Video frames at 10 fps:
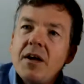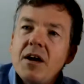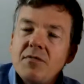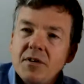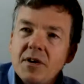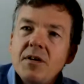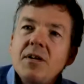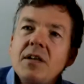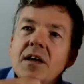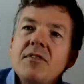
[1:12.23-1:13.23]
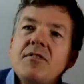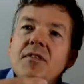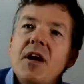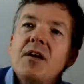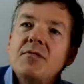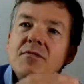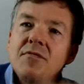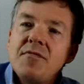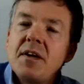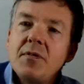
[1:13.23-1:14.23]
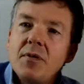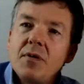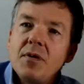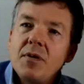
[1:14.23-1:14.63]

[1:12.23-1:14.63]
Not of a. List of federal.